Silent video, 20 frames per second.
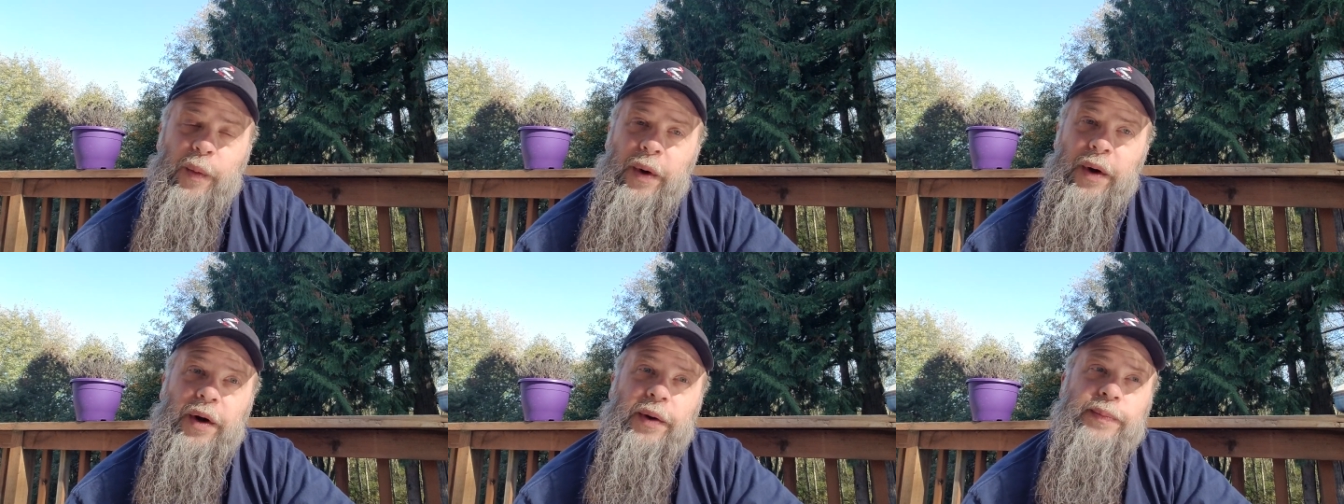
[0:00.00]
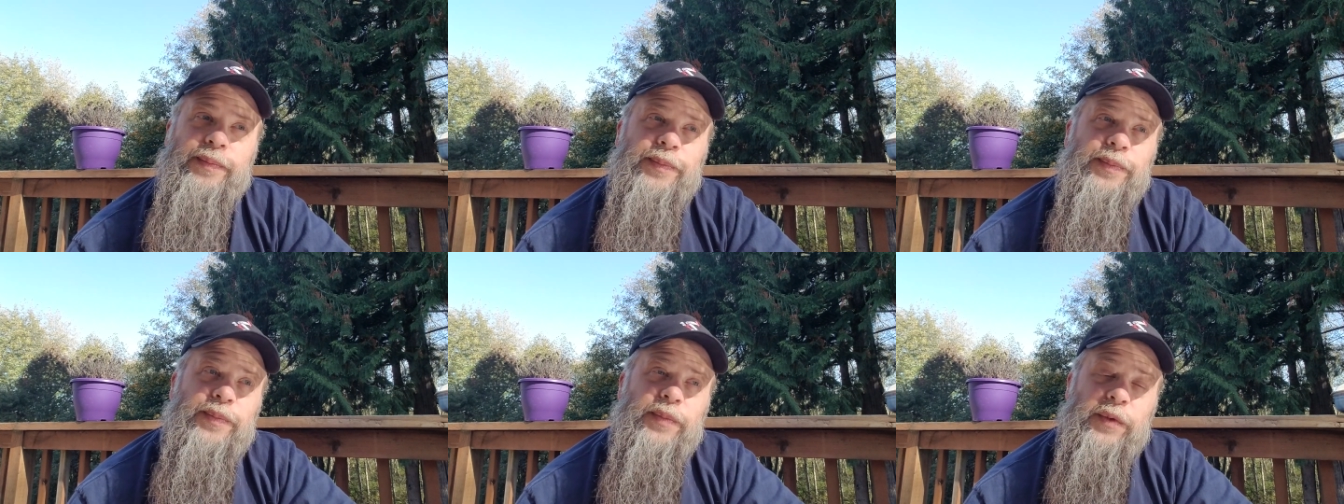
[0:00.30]
Well,
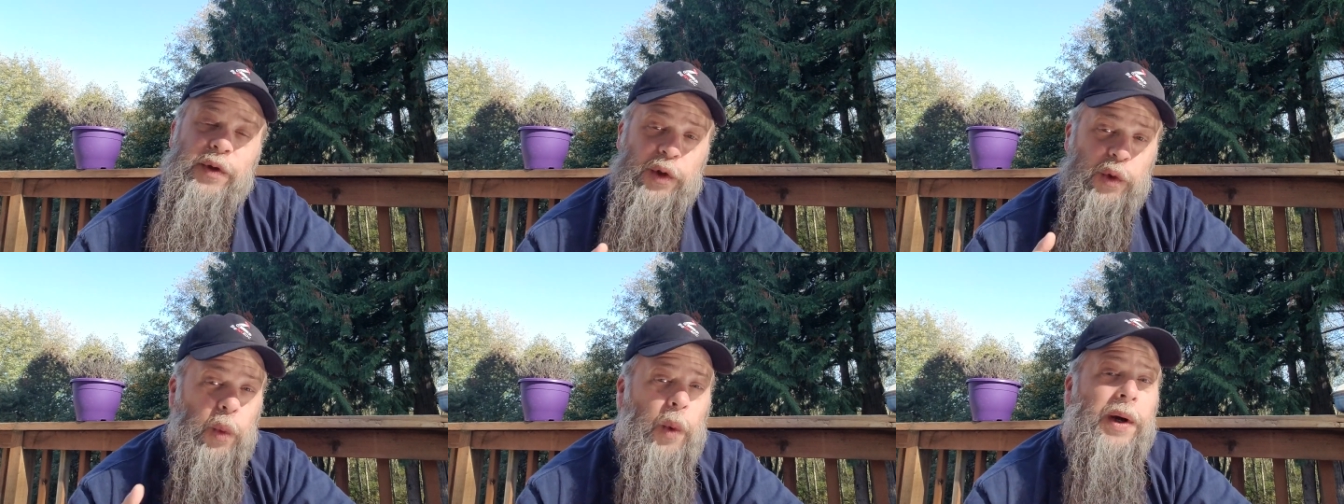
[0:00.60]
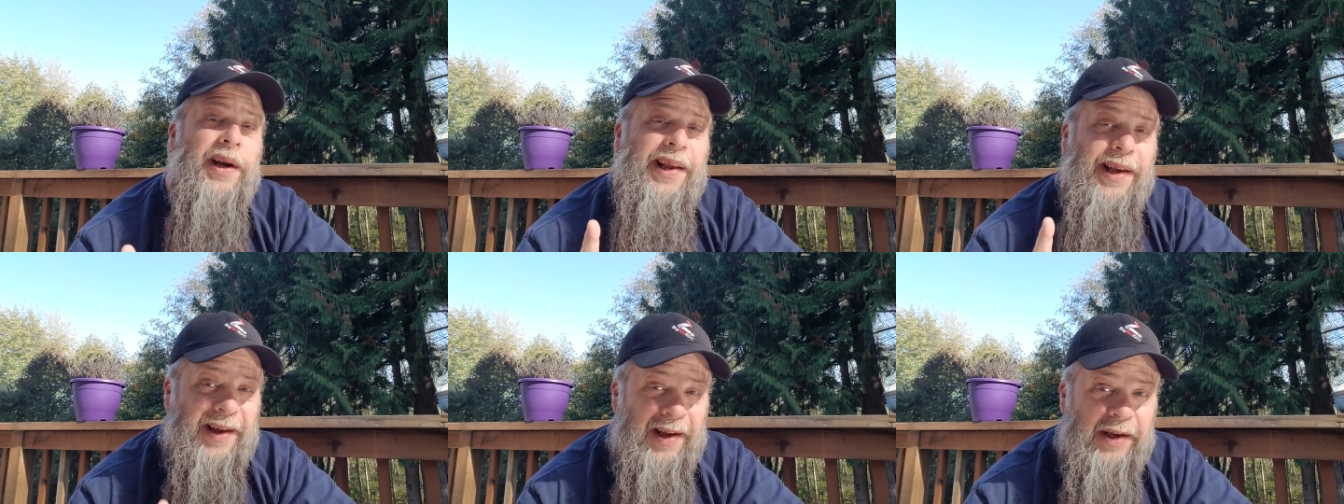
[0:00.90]
there's
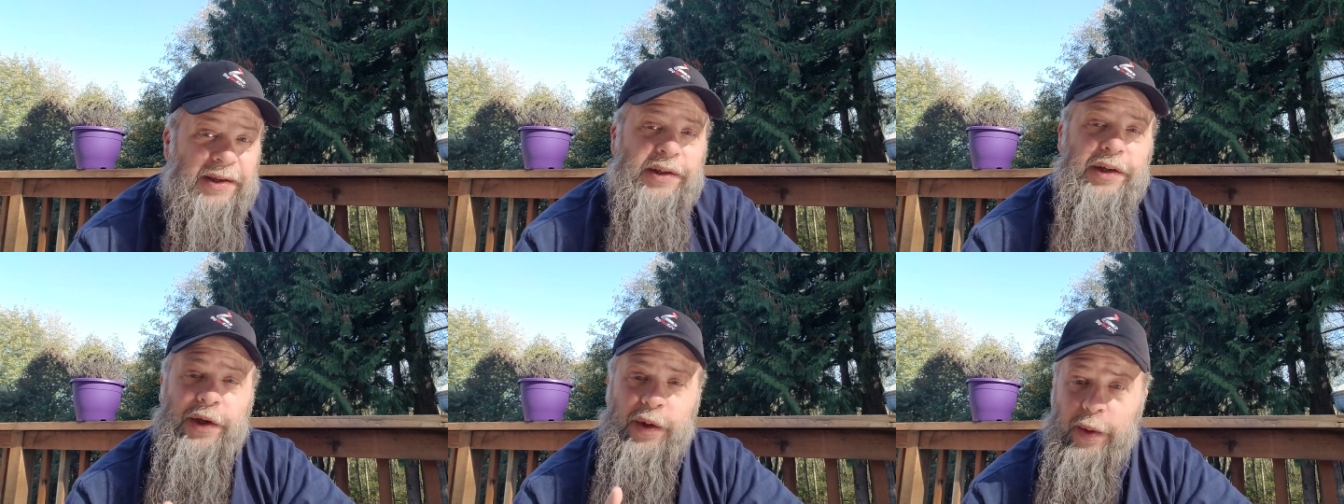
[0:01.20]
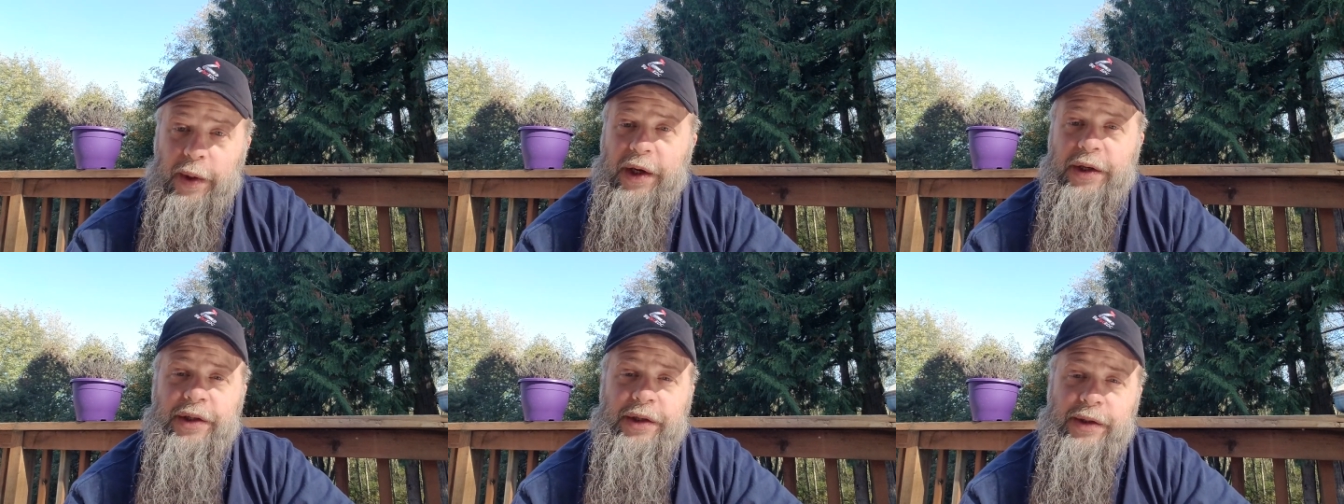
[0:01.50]
one easy
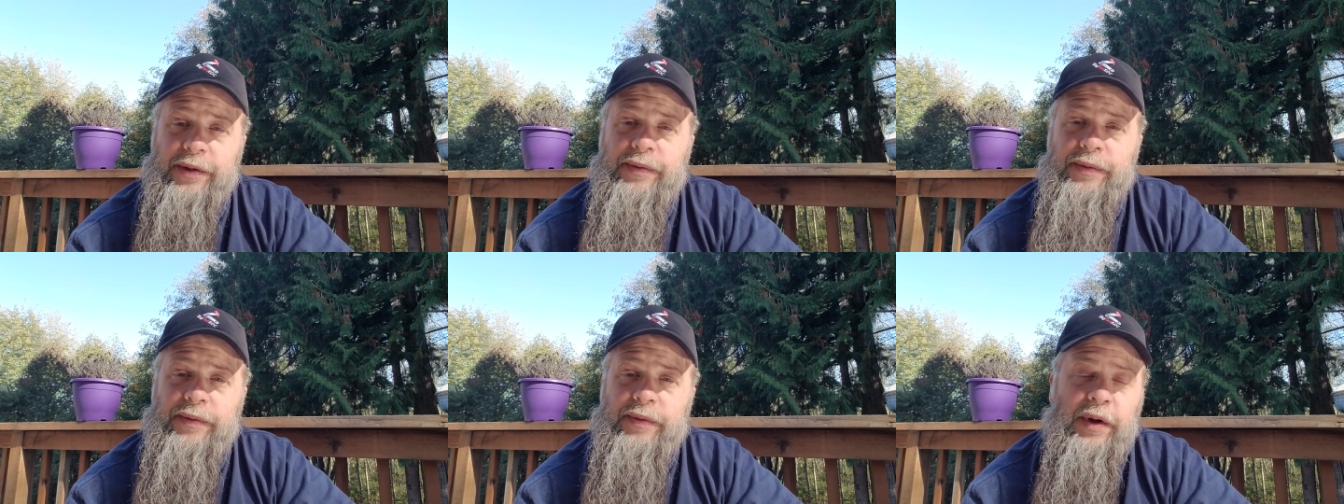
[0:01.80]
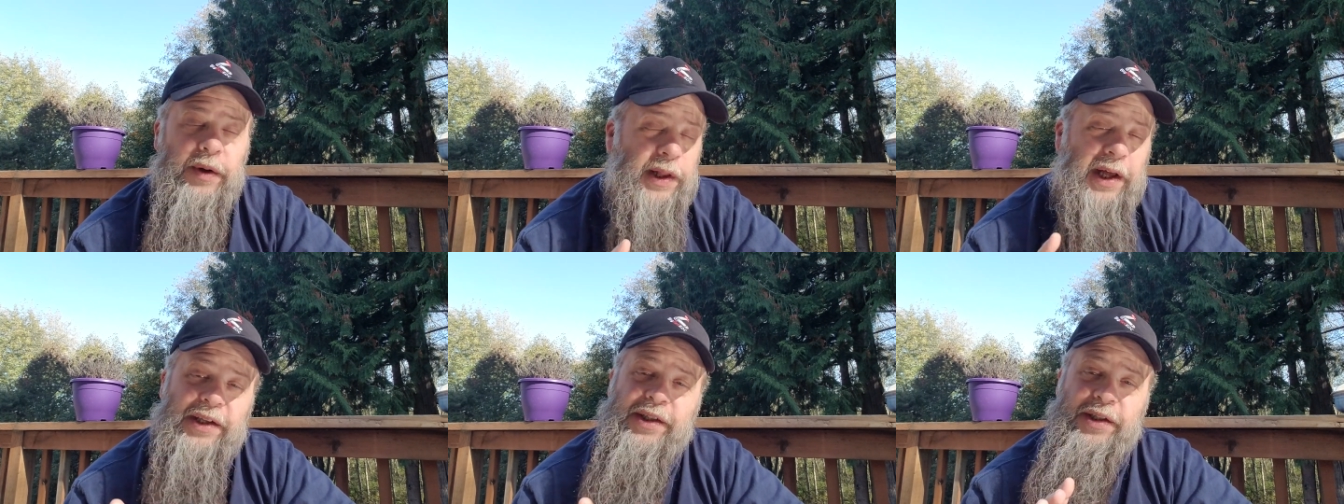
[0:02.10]
question,
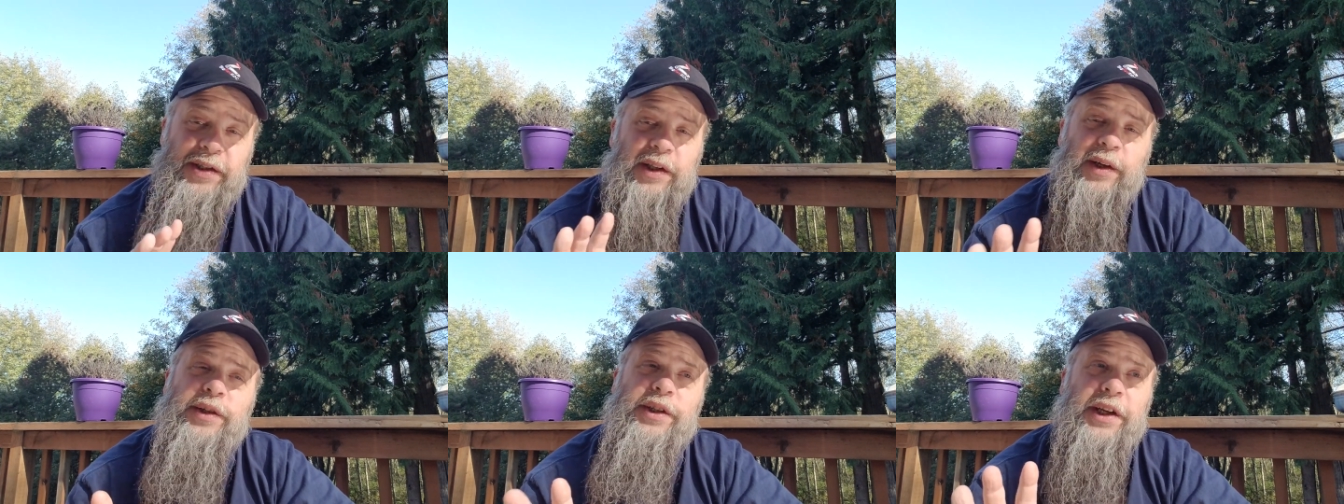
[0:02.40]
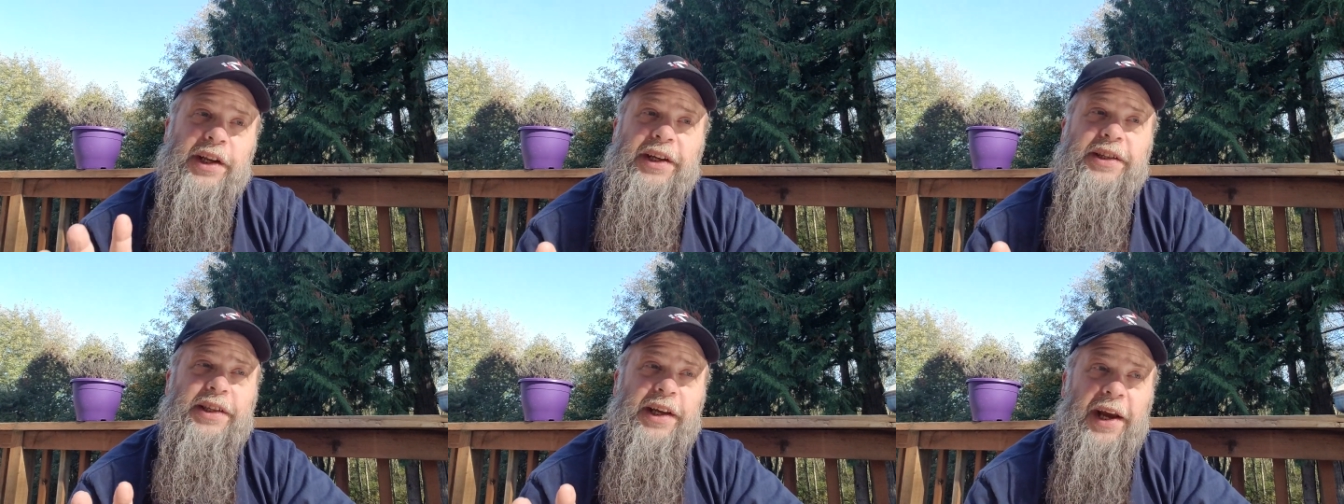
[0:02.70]
there's
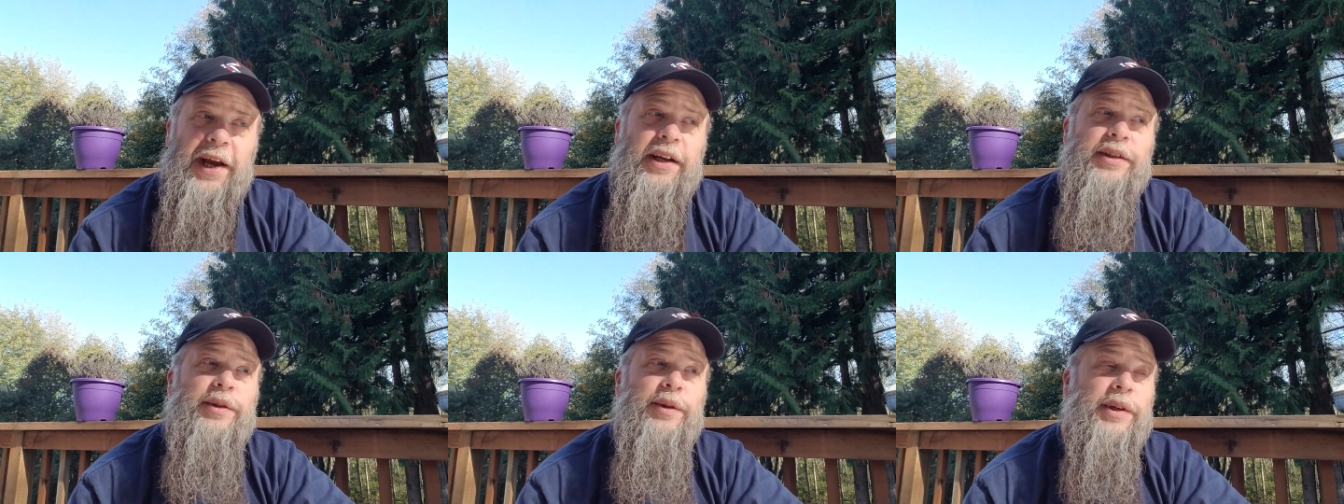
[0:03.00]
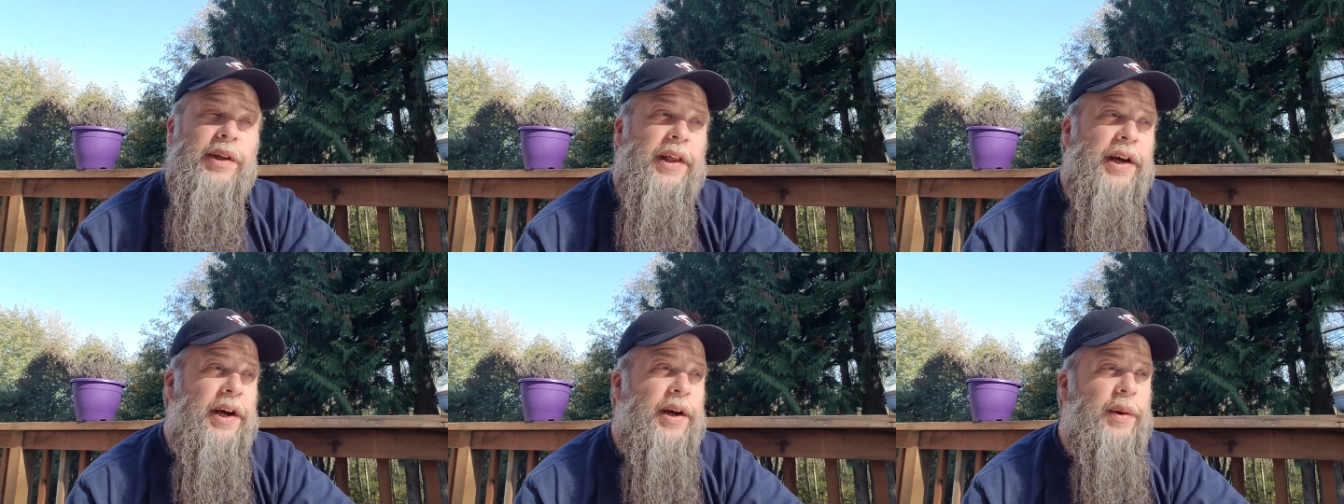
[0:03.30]
an easy answer
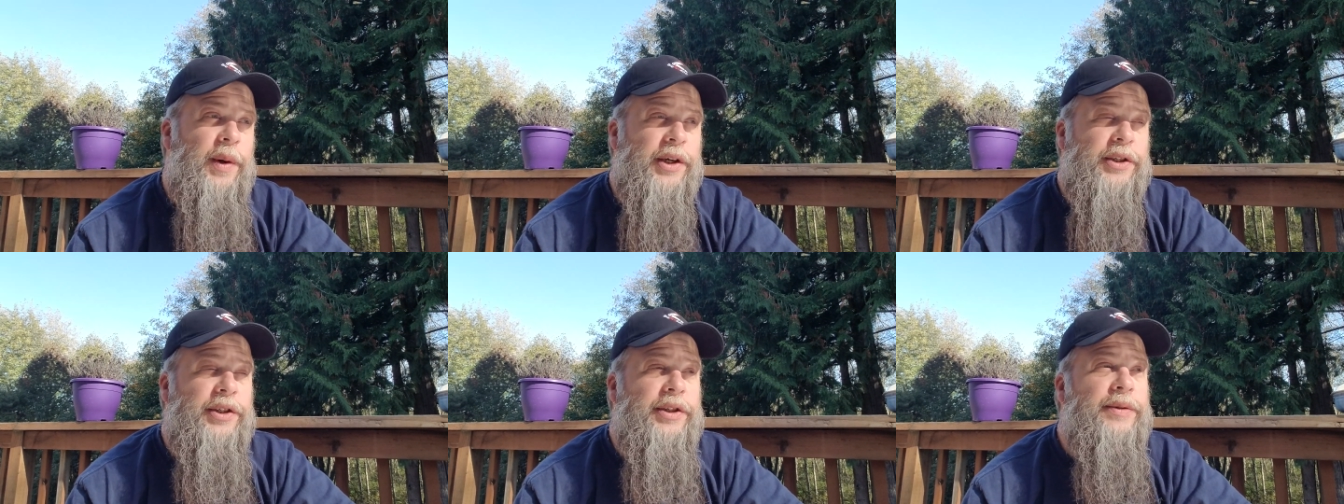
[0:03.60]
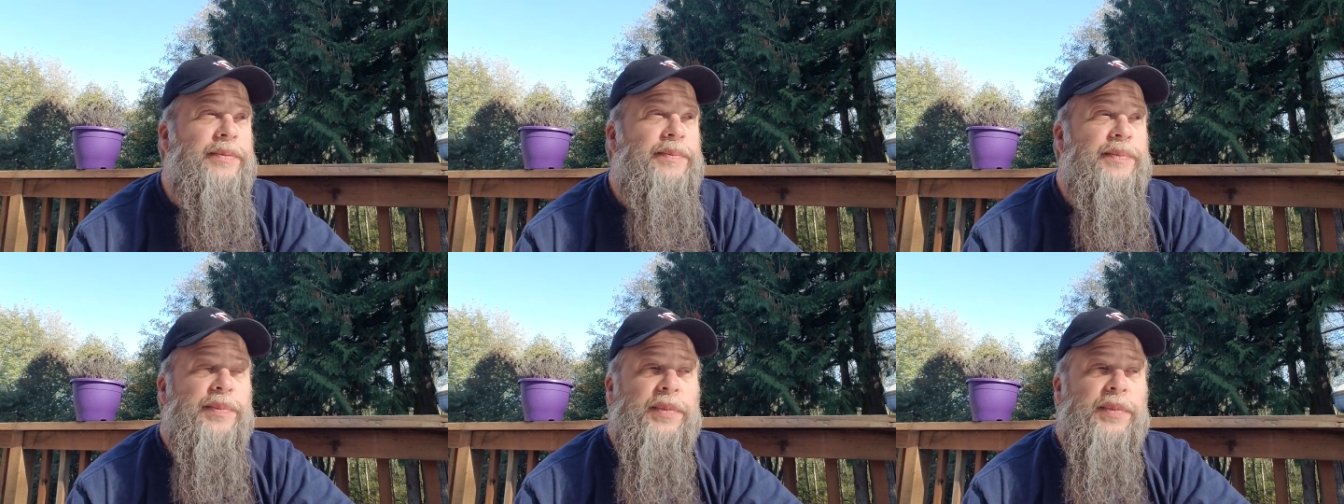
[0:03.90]
to that question.